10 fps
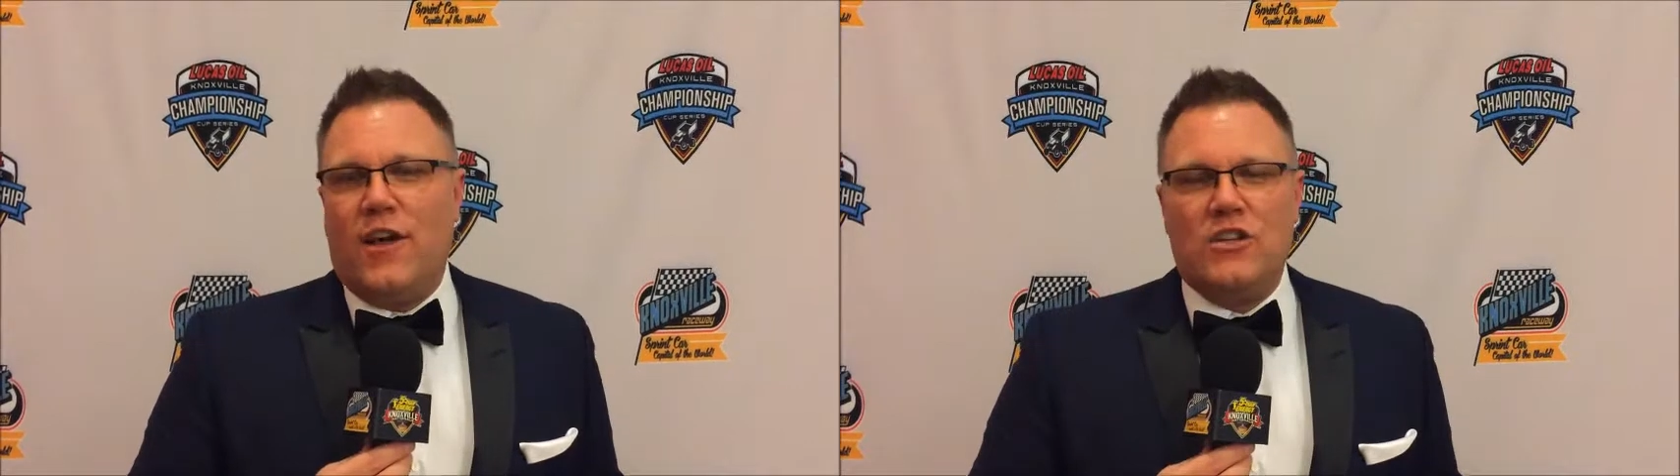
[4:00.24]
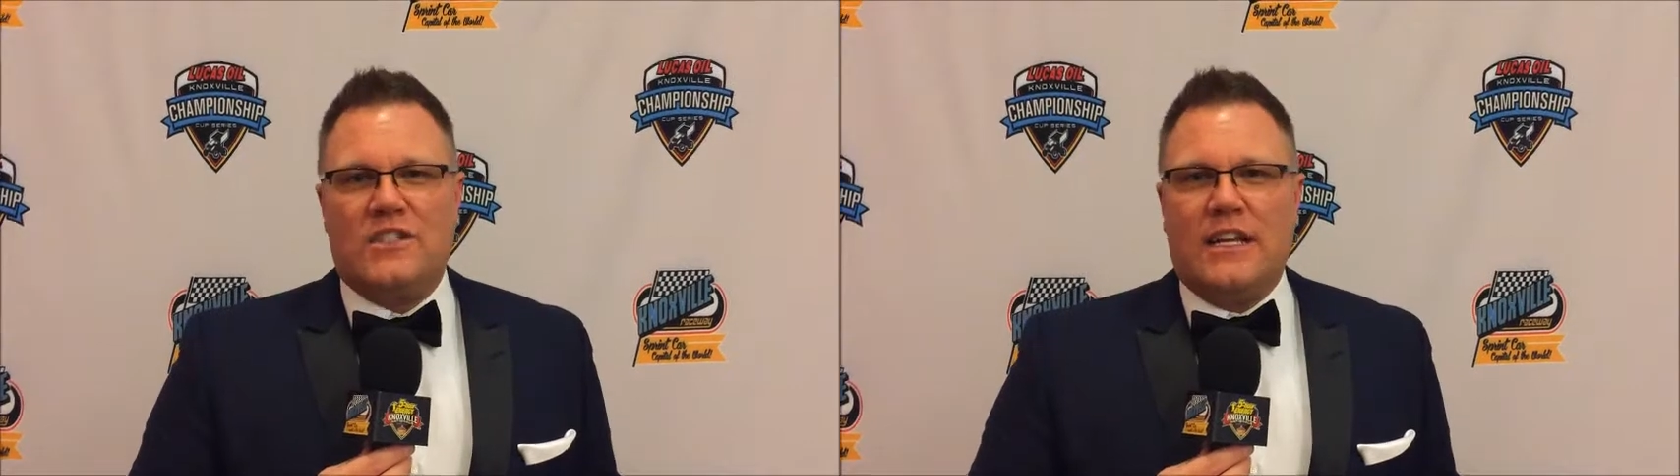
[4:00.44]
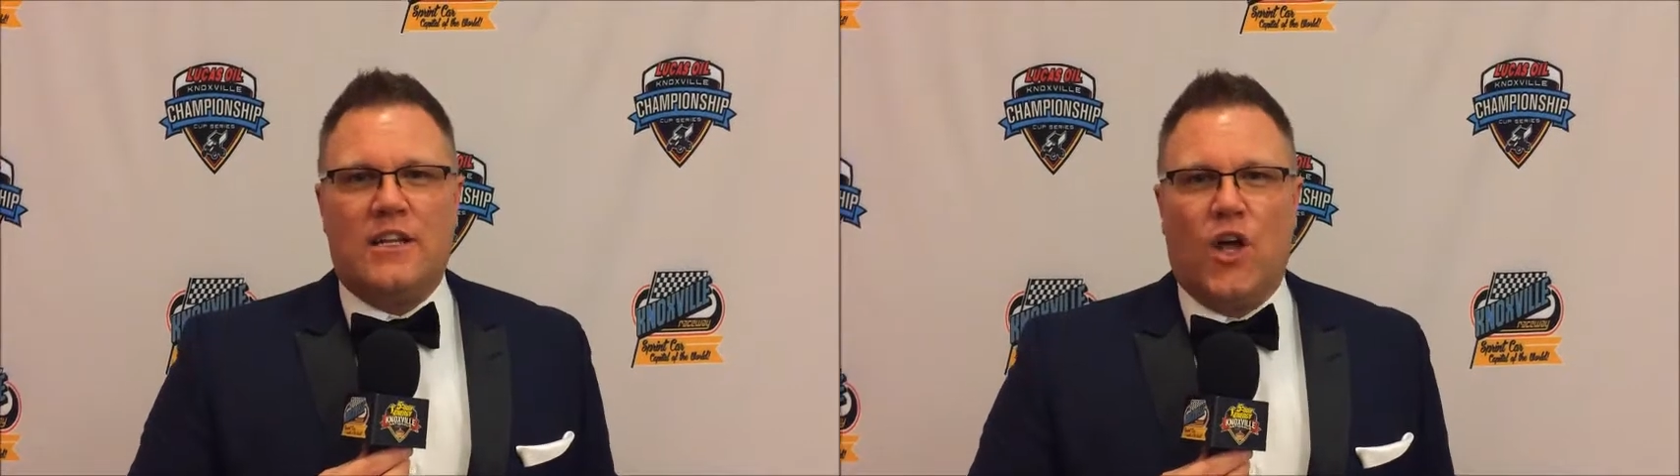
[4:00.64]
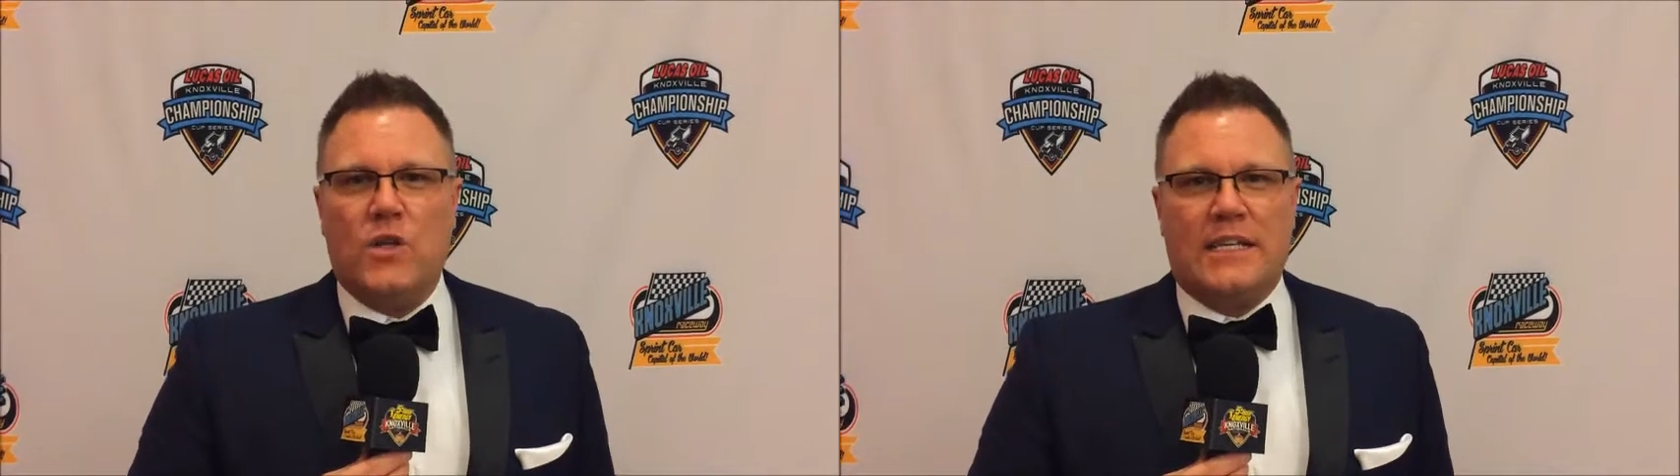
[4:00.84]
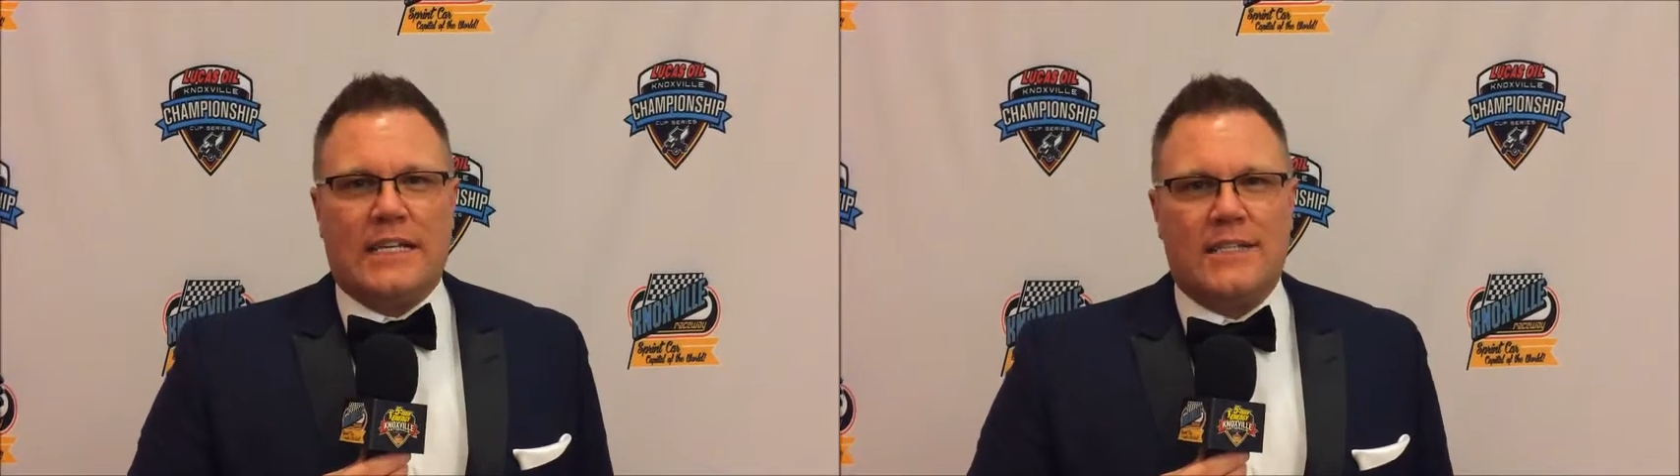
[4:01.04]
though, just in
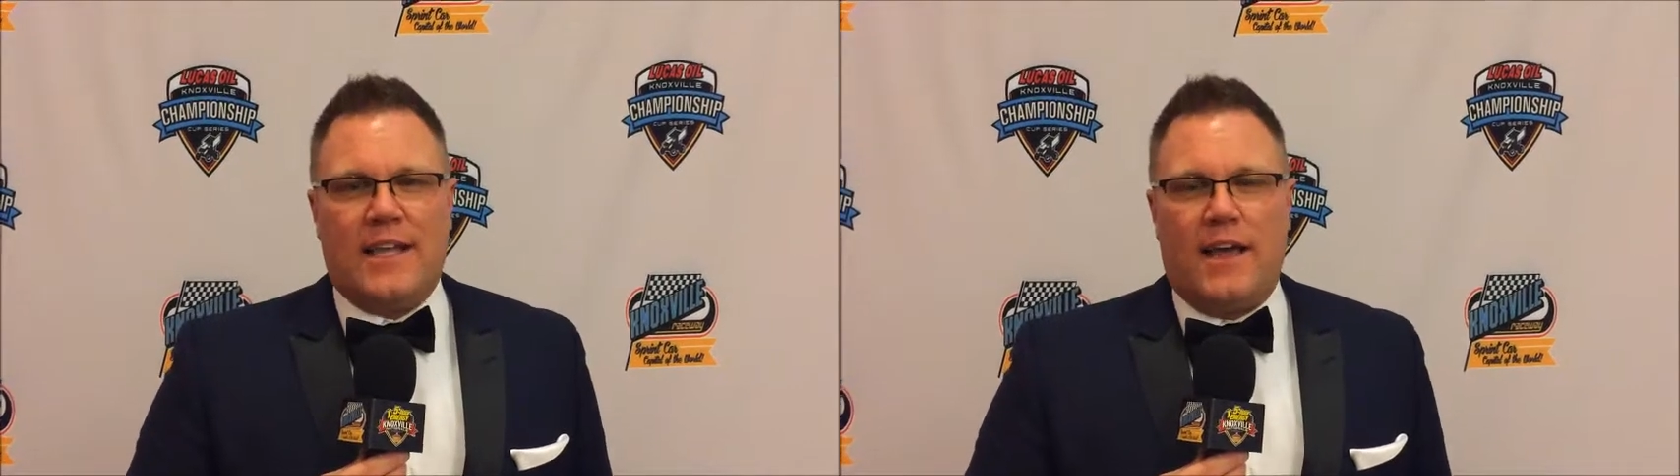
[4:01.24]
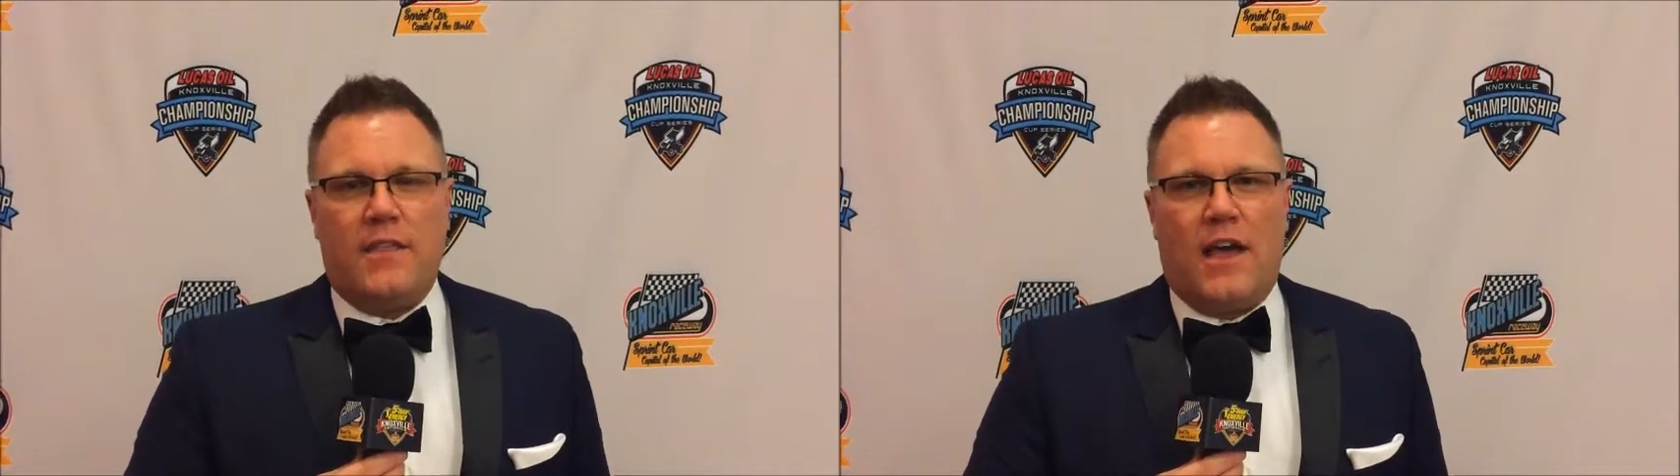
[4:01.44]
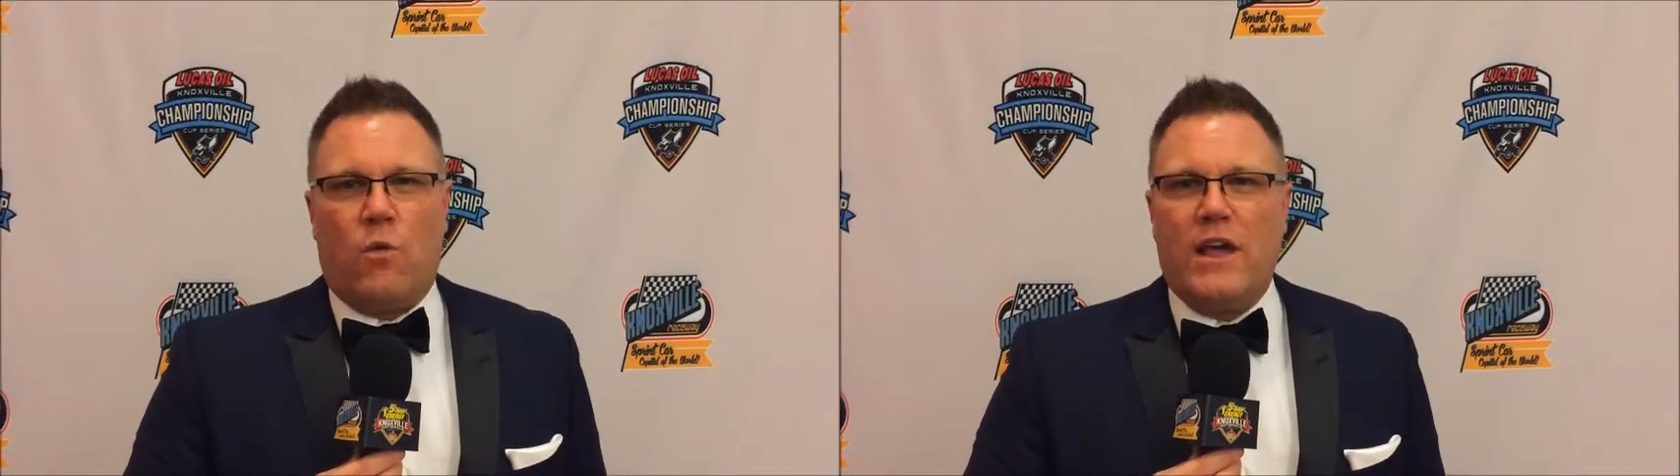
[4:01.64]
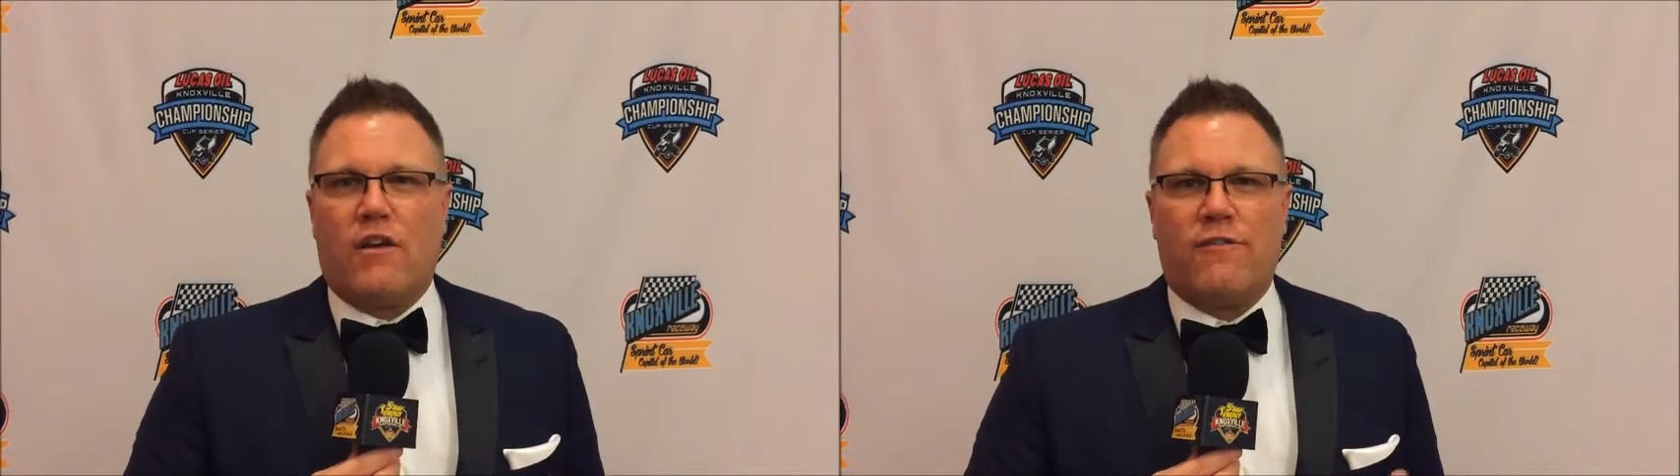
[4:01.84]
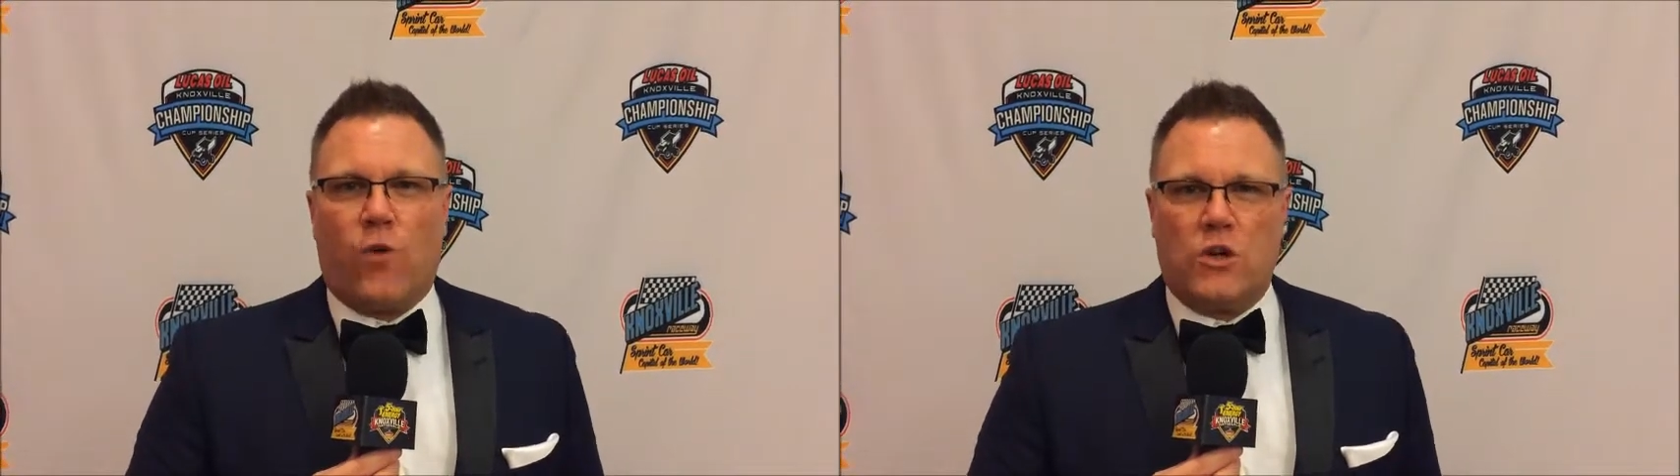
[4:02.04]
closing, is that we
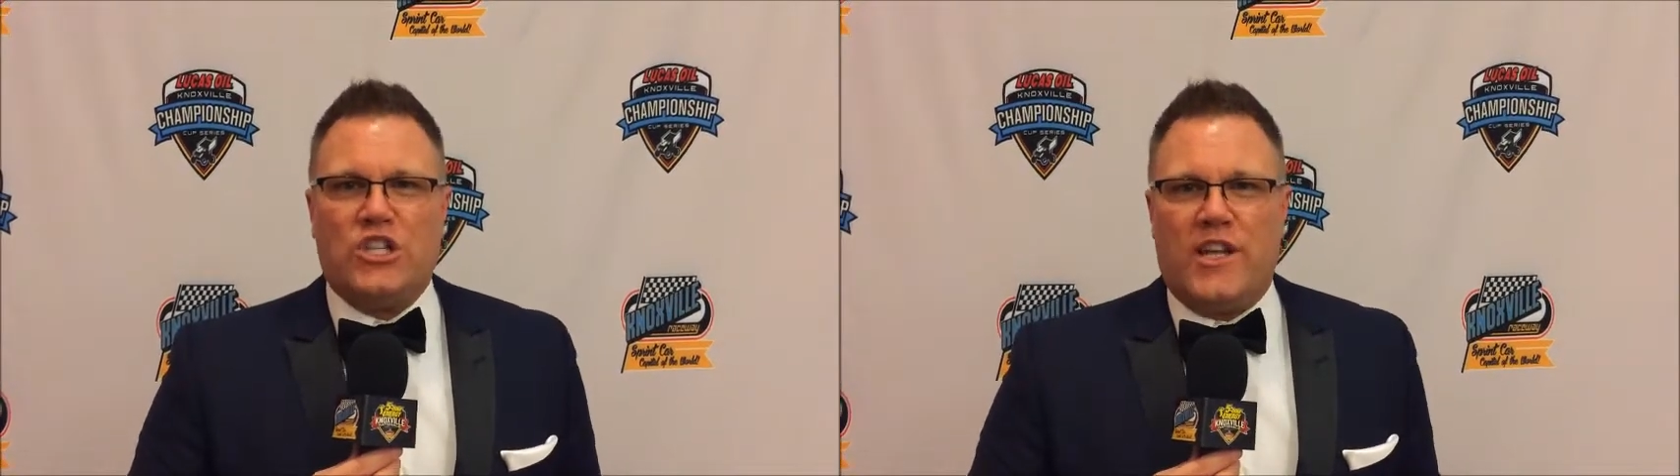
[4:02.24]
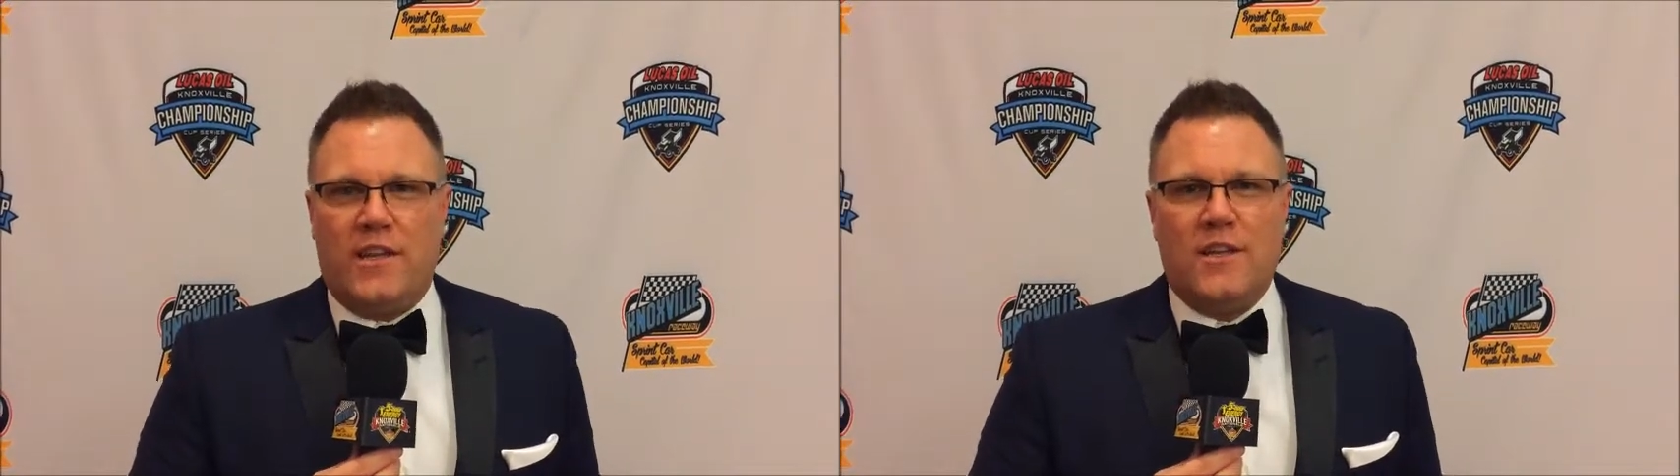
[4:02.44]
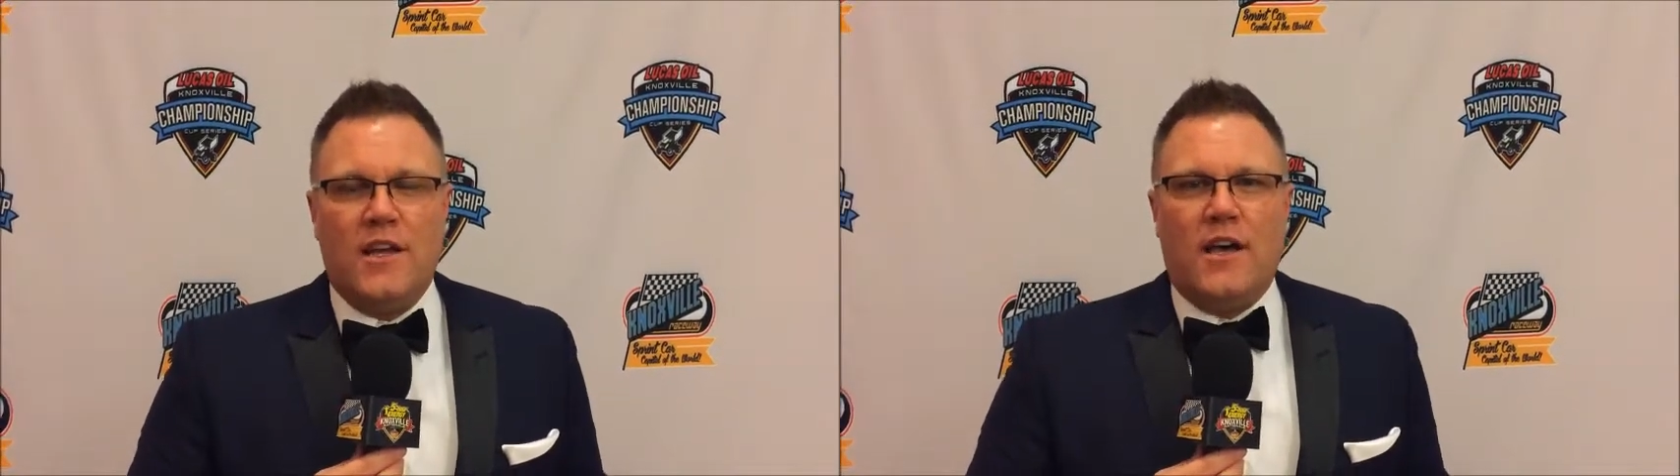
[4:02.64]
are fortunate